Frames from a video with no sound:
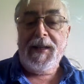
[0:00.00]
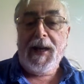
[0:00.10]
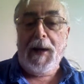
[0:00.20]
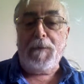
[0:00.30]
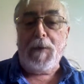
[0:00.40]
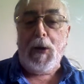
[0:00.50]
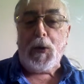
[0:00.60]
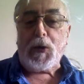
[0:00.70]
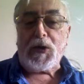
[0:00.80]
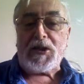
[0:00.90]
Hi
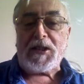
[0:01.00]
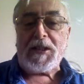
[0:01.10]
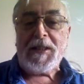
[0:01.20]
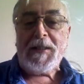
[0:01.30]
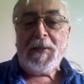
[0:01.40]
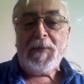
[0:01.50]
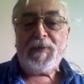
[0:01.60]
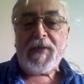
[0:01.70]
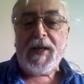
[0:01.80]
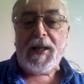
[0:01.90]
folks,
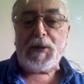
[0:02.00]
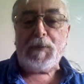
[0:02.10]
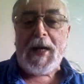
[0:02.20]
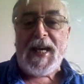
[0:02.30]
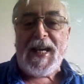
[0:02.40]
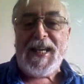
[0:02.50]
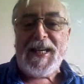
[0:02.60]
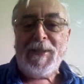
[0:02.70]
that's me.